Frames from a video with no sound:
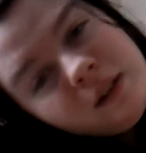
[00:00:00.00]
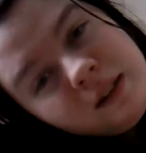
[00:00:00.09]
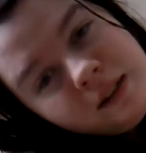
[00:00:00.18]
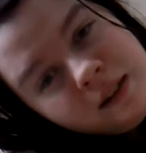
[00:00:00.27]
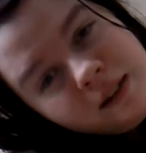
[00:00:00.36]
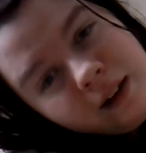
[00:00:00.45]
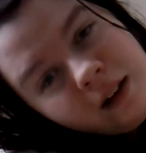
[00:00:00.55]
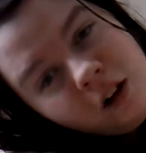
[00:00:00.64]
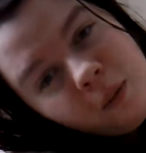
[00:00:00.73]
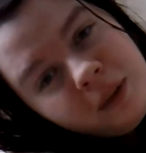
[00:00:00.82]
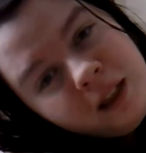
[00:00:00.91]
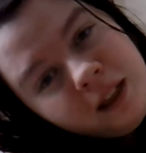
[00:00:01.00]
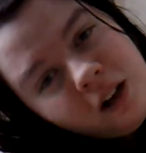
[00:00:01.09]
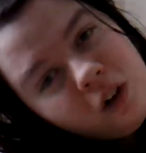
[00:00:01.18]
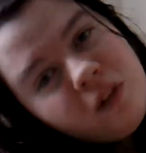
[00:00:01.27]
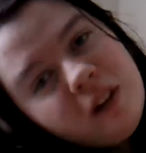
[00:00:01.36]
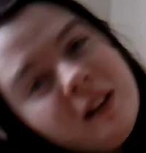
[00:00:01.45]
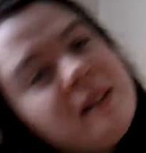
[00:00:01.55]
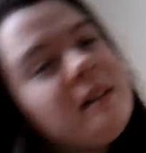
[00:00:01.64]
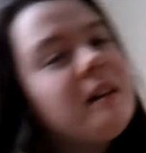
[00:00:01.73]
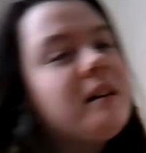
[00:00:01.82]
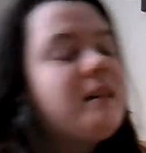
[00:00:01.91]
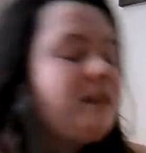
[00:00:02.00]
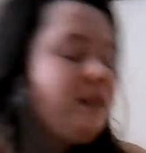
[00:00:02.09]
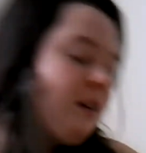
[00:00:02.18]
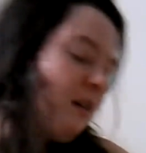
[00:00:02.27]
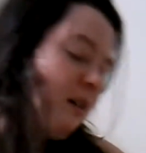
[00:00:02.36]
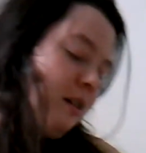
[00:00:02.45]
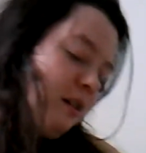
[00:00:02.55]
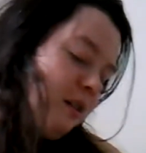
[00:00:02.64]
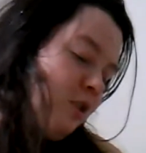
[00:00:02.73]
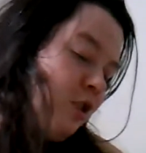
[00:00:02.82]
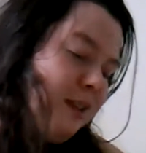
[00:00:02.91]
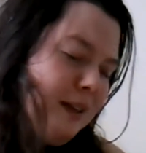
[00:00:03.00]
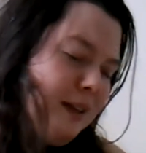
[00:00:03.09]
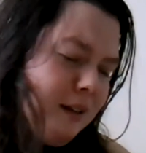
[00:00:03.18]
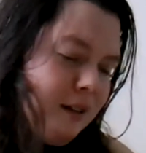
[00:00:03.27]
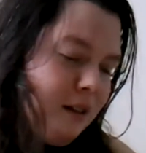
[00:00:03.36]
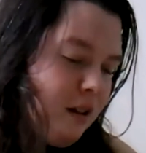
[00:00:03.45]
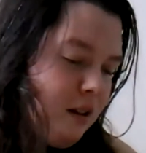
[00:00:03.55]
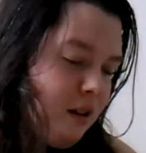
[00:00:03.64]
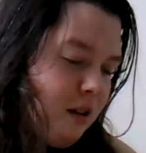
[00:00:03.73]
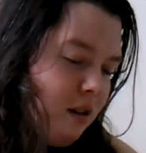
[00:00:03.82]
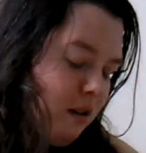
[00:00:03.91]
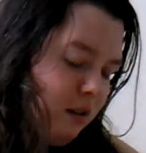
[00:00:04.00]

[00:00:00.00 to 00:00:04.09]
This is like a completely unrealistic scene.